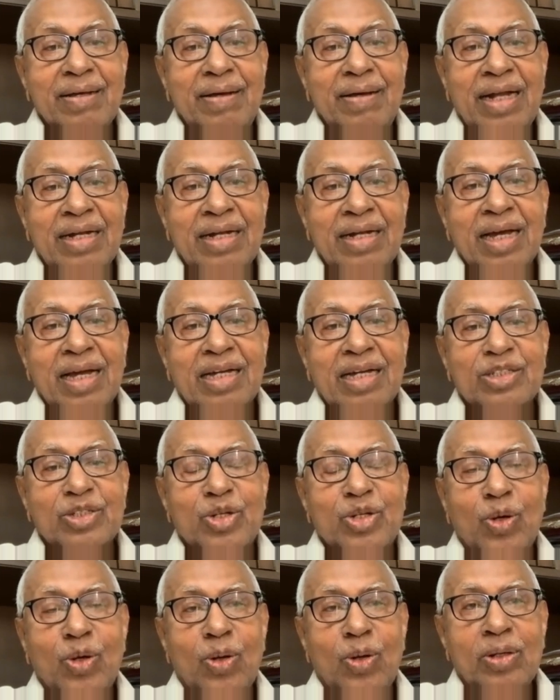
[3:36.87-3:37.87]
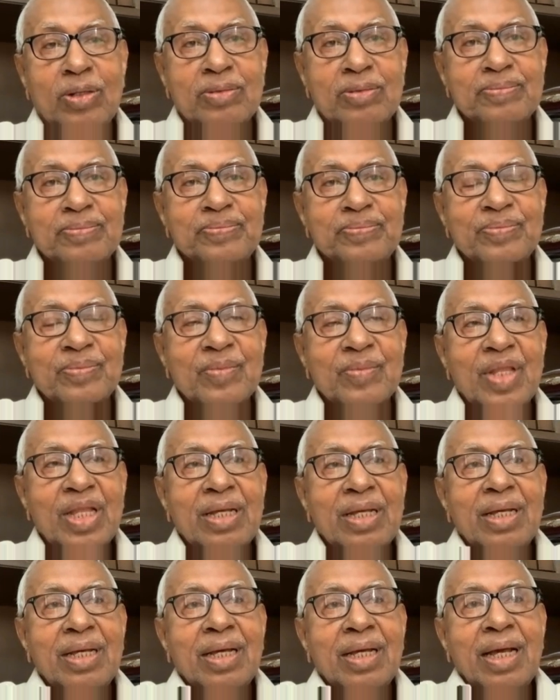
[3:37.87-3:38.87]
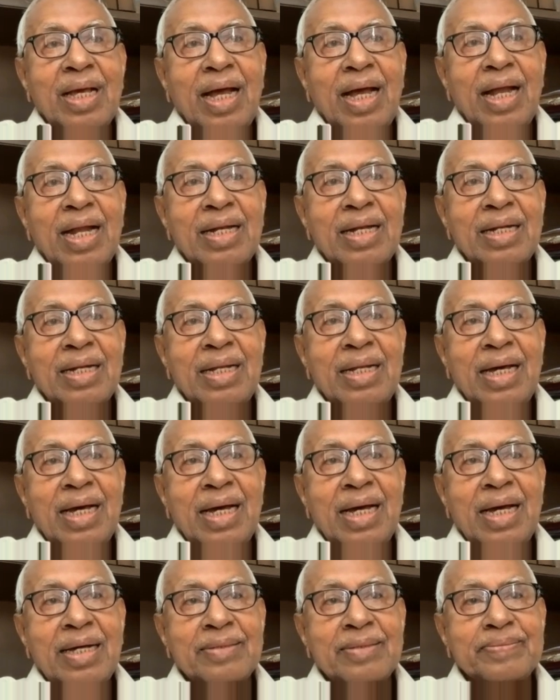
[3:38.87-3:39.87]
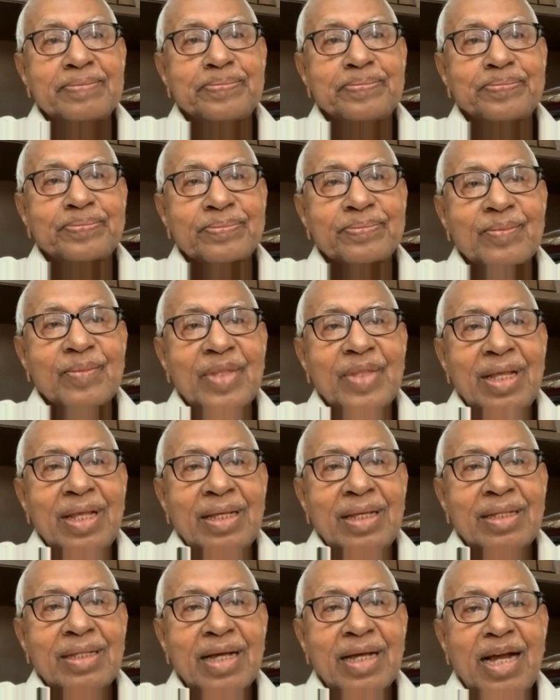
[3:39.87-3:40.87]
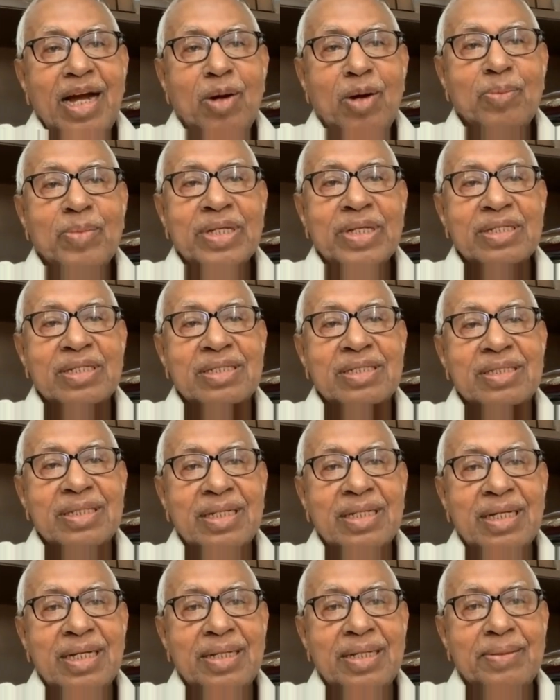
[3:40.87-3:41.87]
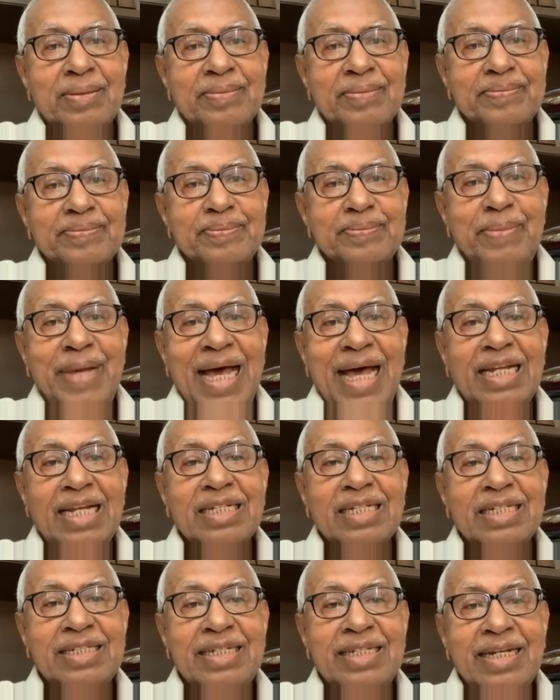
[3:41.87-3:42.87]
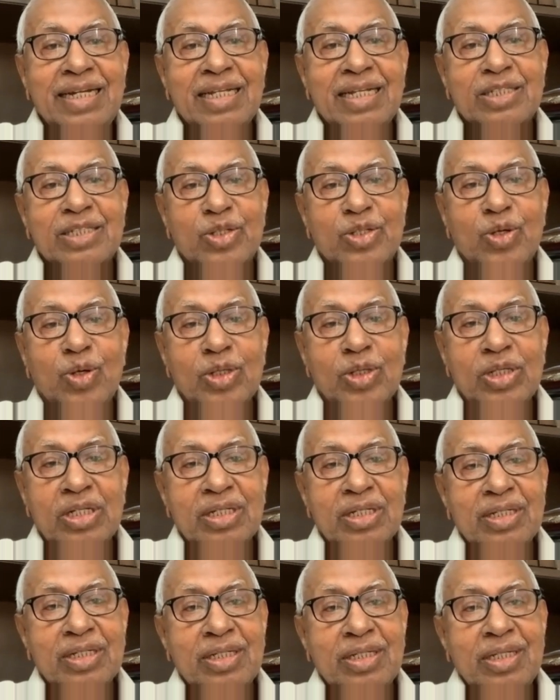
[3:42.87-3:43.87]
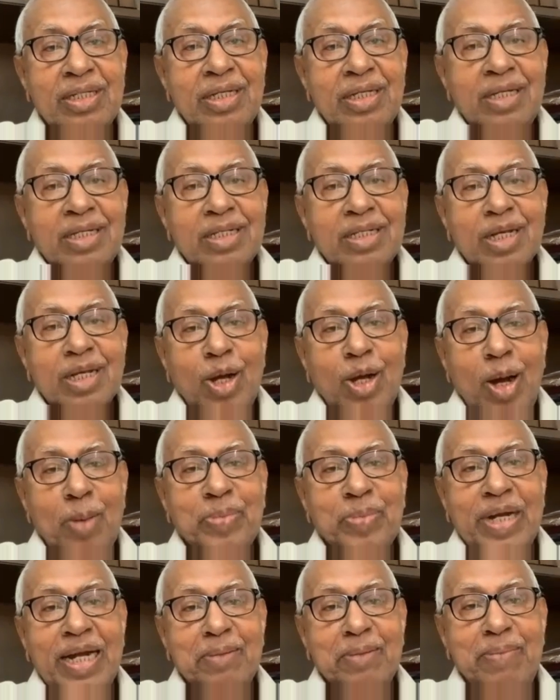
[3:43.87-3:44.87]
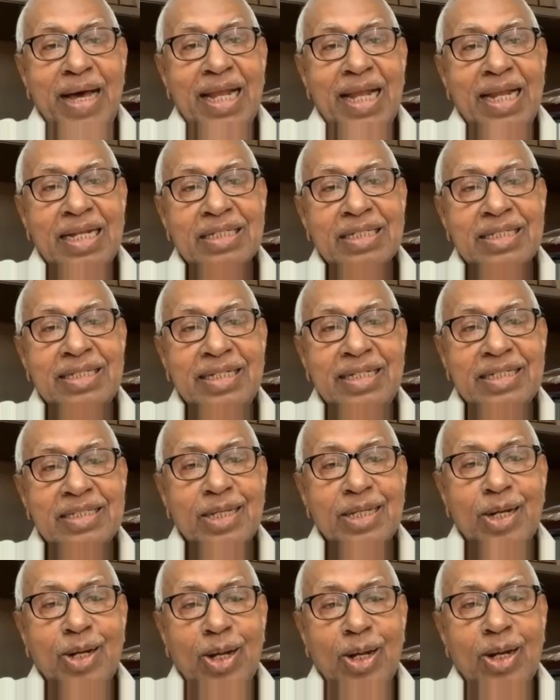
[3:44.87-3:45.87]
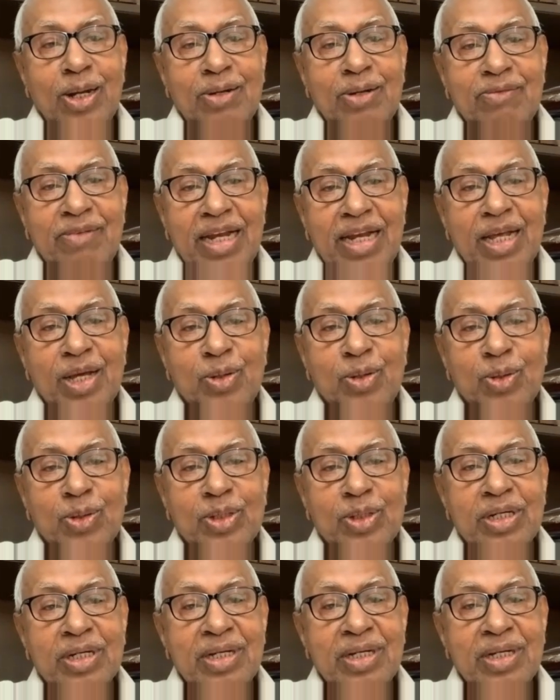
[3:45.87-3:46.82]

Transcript: under control, and the government's balance sheet is good. The corporate balance sheets are all very good.